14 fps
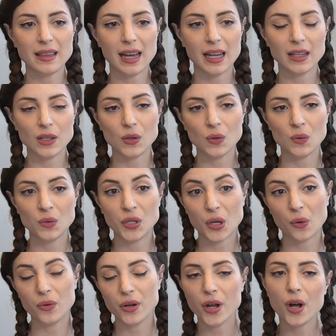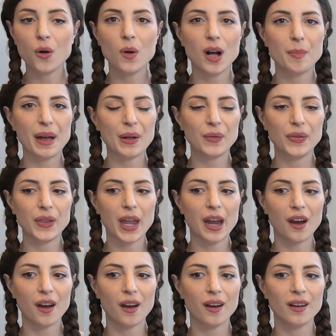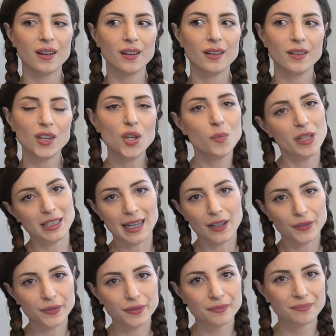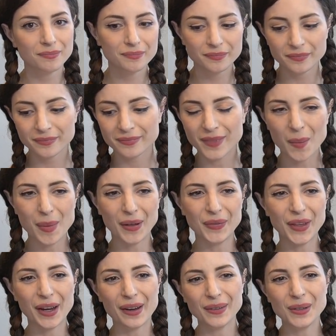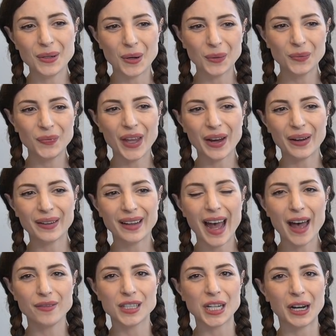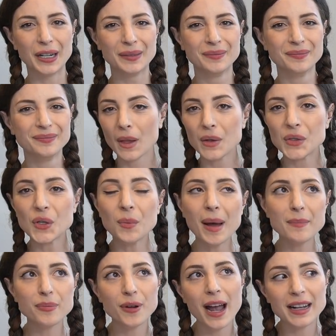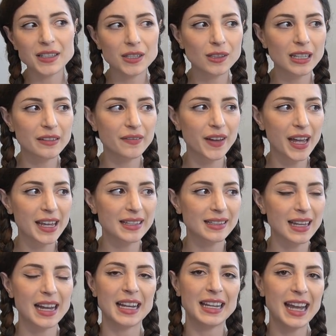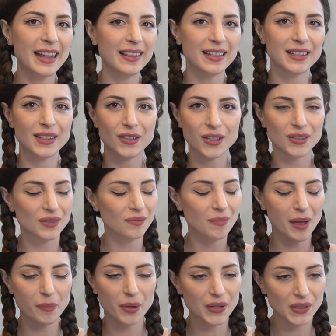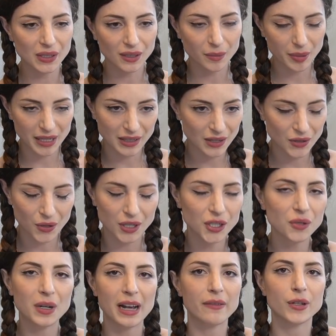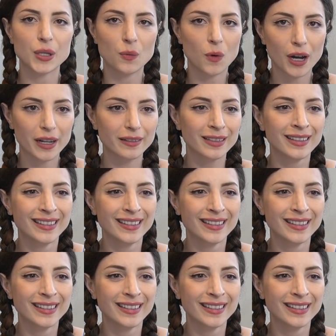that you don't know about their human self, about their, you know, their avatar. So my practical advice, and again, this is just my personal opinion, you can do whatever you want.